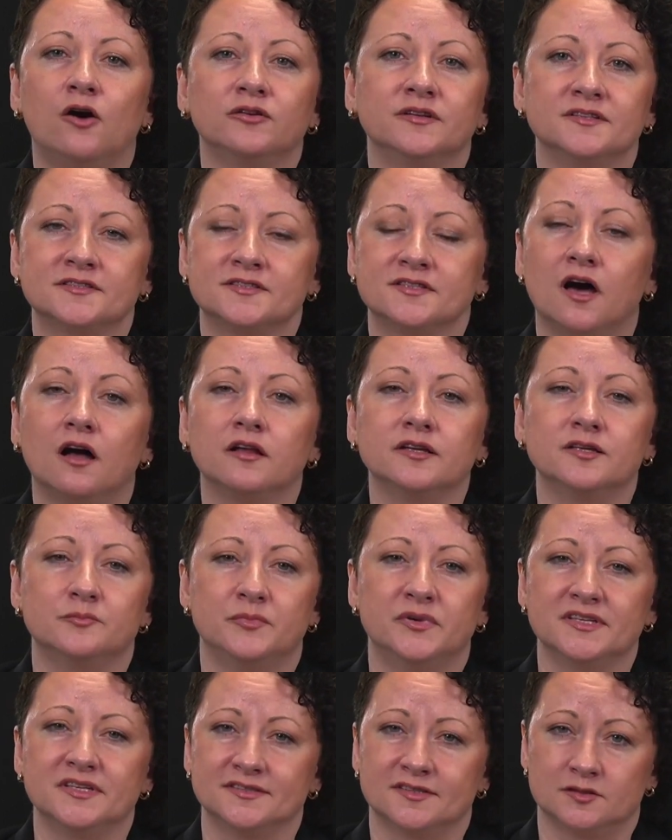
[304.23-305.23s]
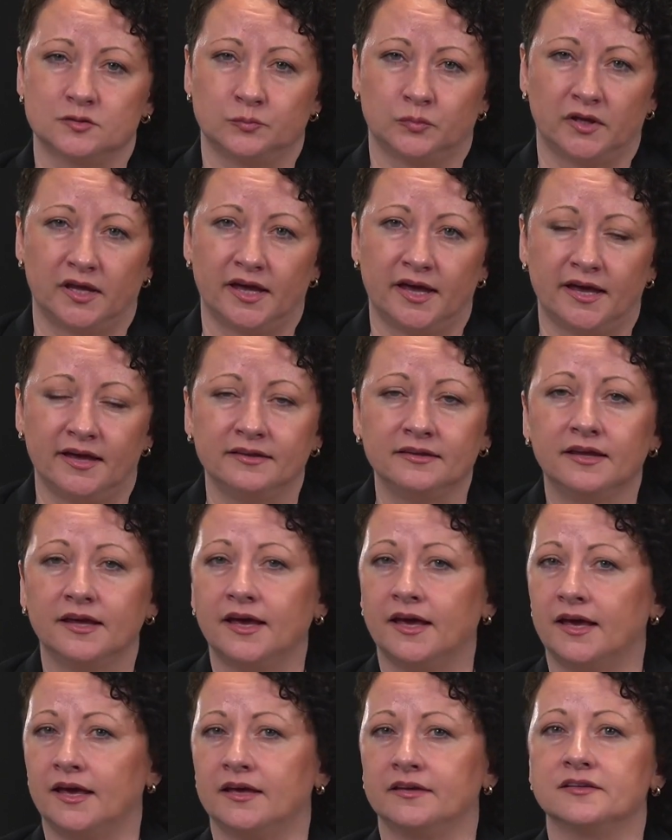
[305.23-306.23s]
a solid business plan
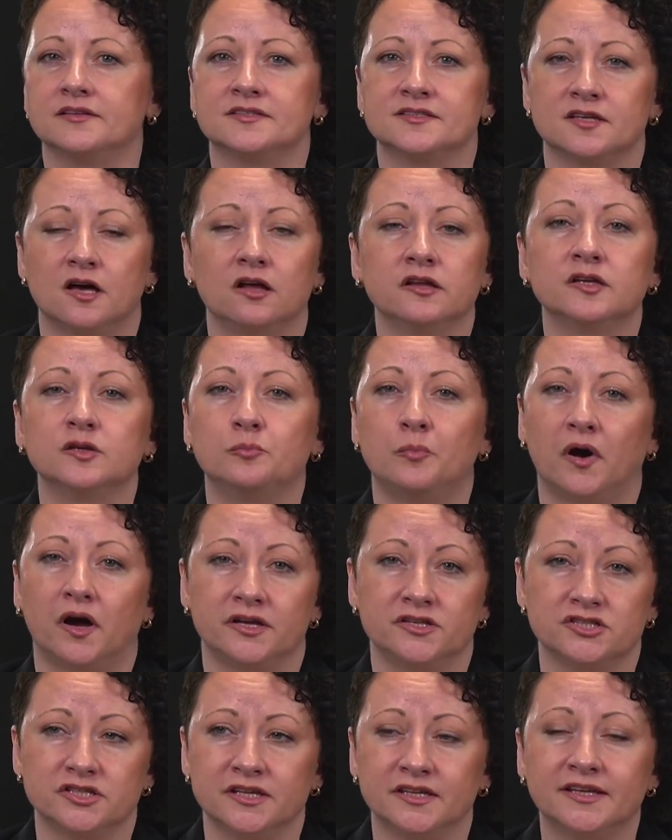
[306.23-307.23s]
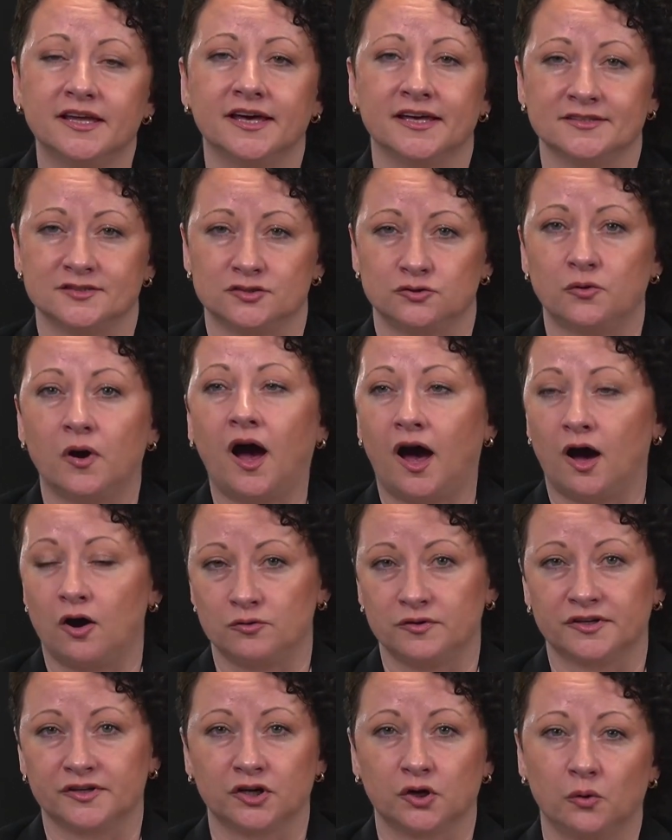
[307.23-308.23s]
and a solid budget as to how
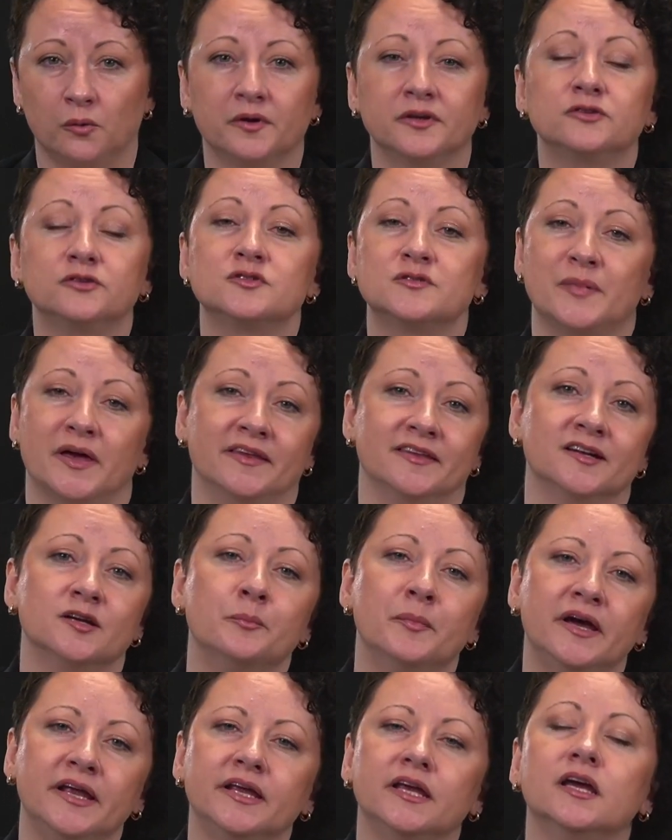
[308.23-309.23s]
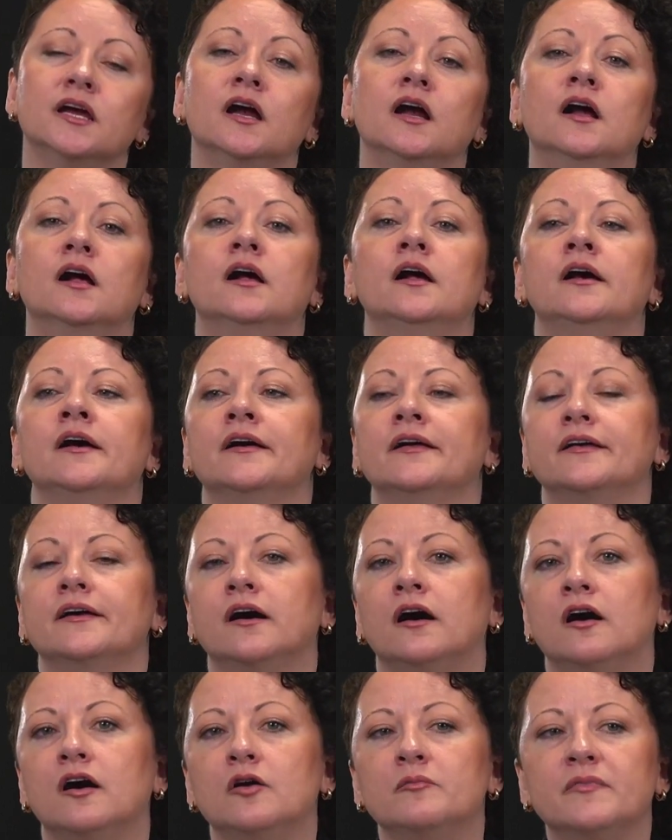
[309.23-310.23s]
they're going to spend their money.
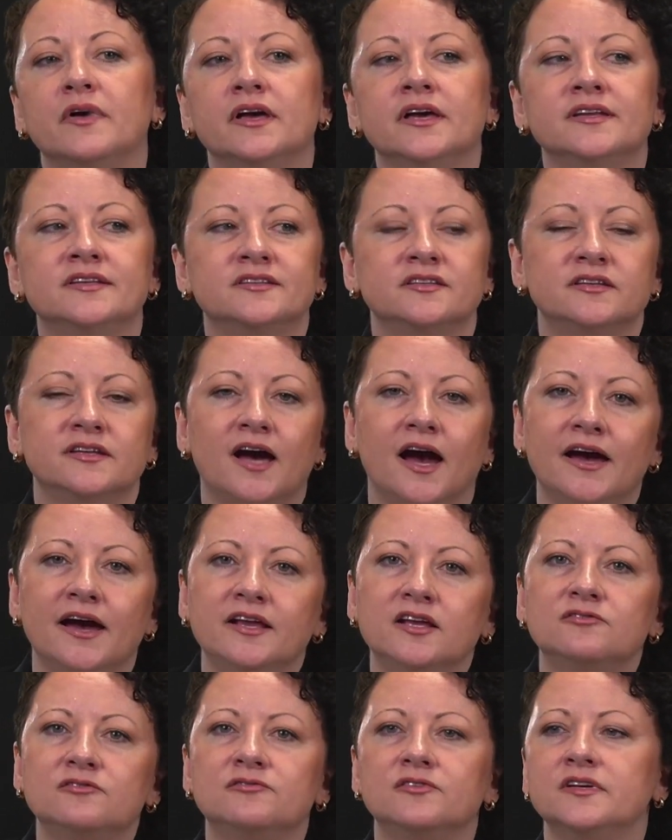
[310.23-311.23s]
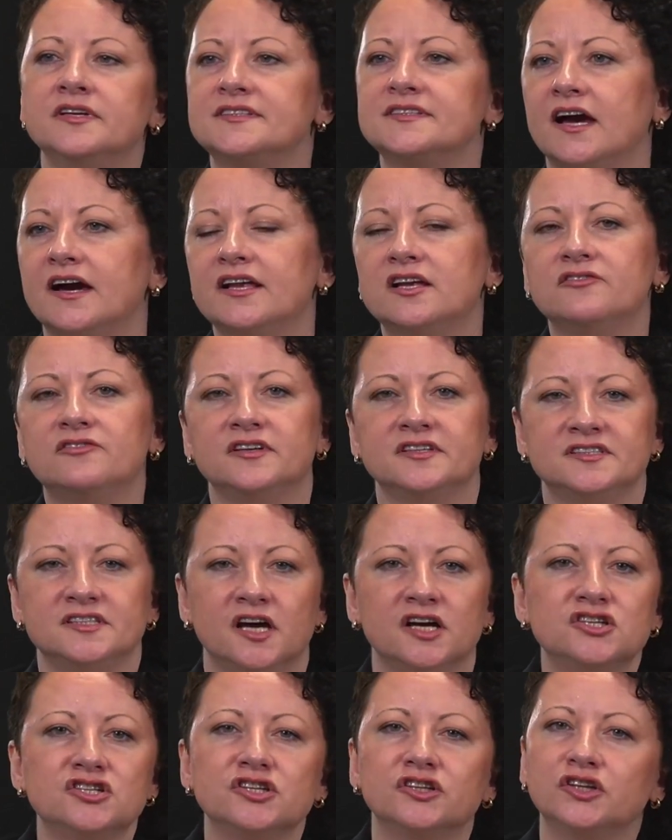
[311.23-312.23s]
It's kind of a
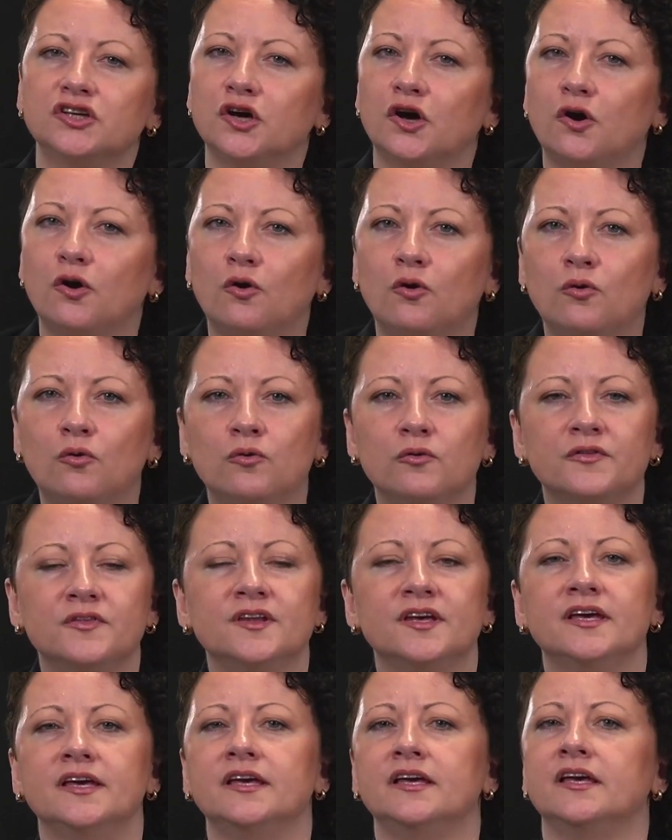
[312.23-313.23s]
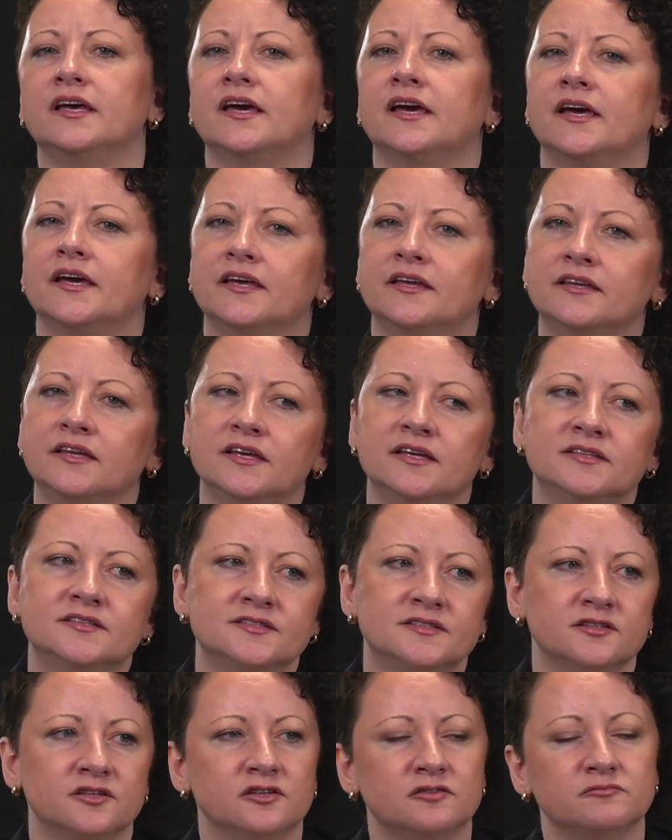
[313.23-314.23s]
touch and go thing, and it's
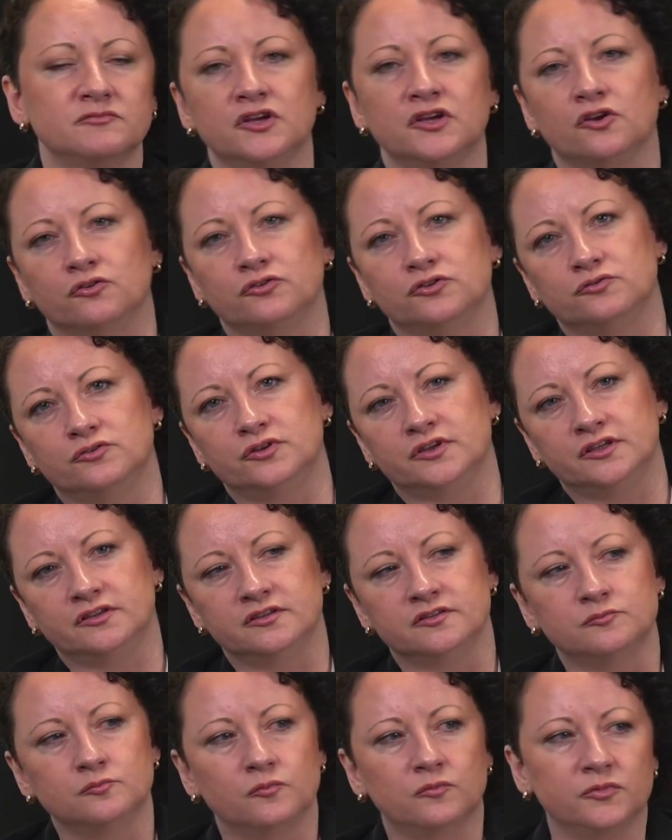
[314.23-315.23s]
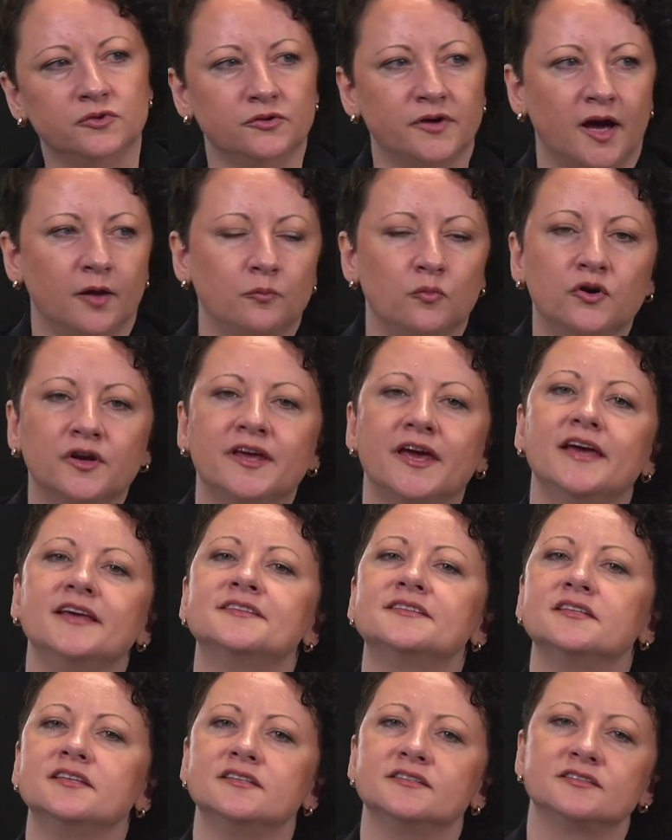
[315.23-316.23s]
you got more
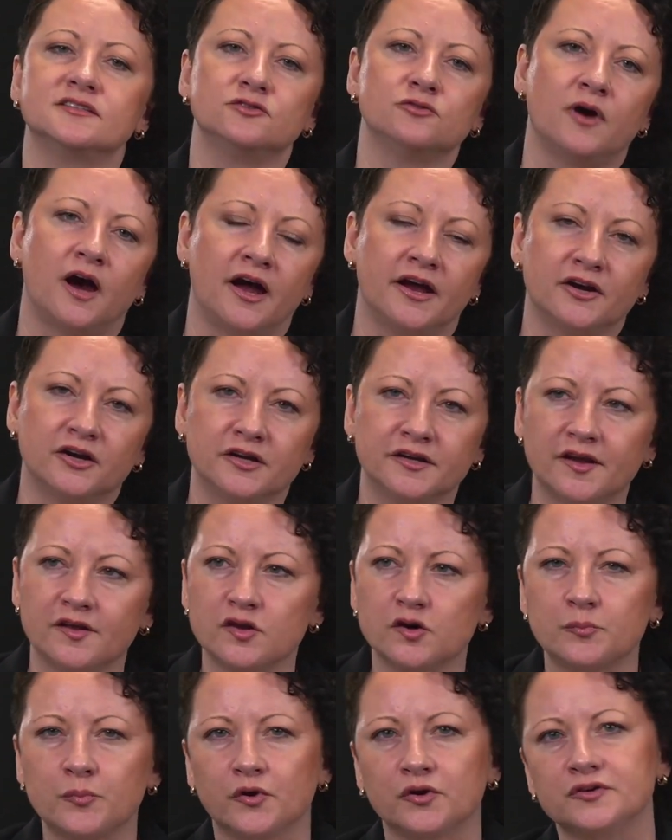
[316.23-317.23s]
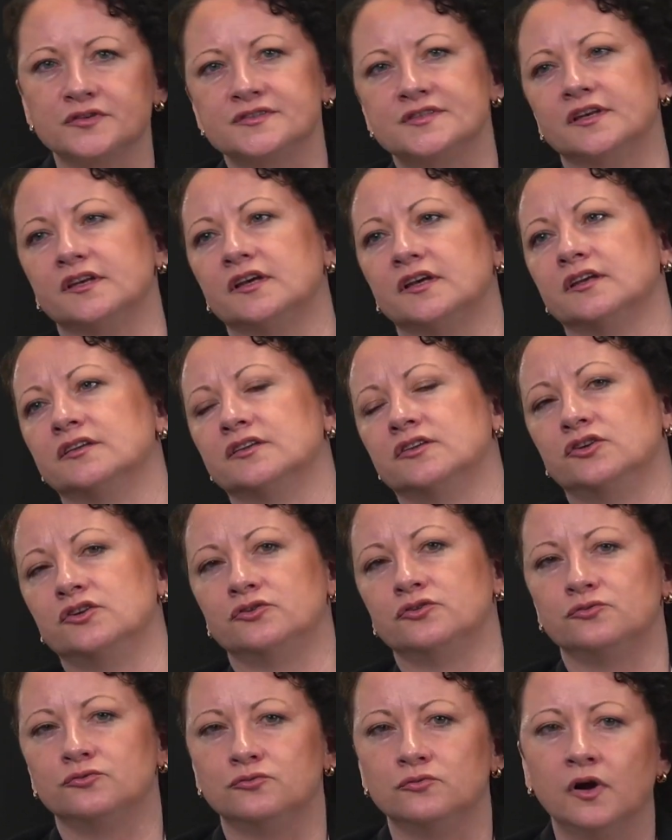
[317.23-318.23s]
cases, you hire another person,
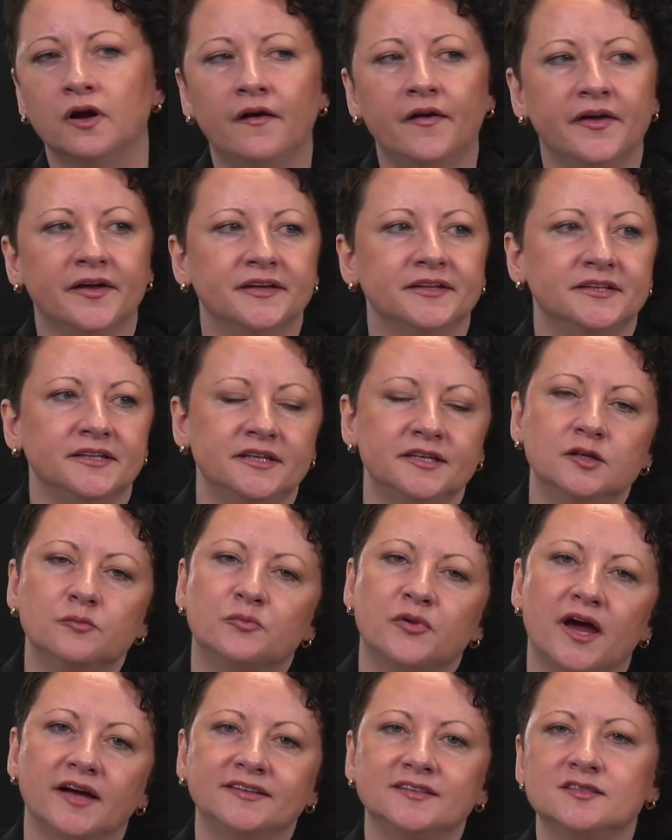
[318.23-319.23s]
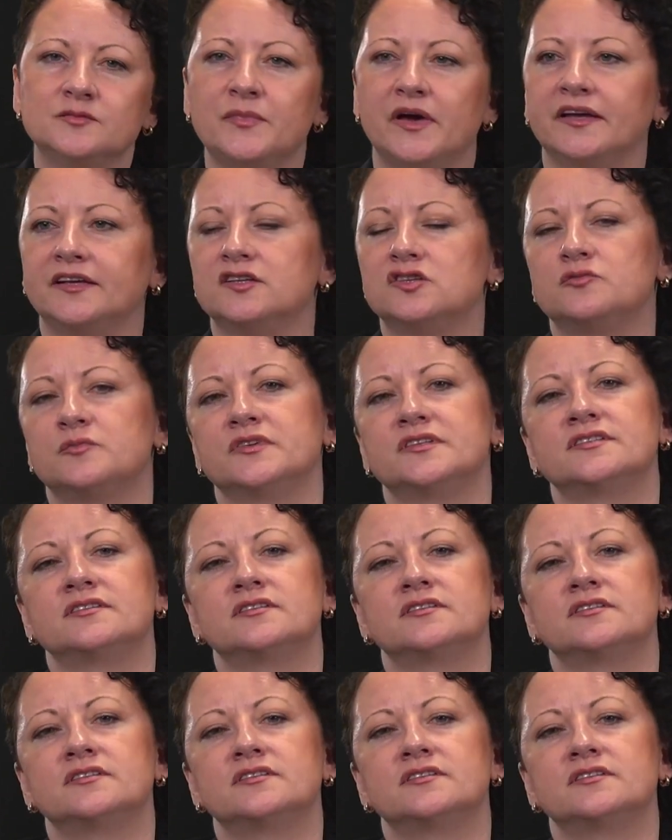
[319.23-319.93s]
you need a practice management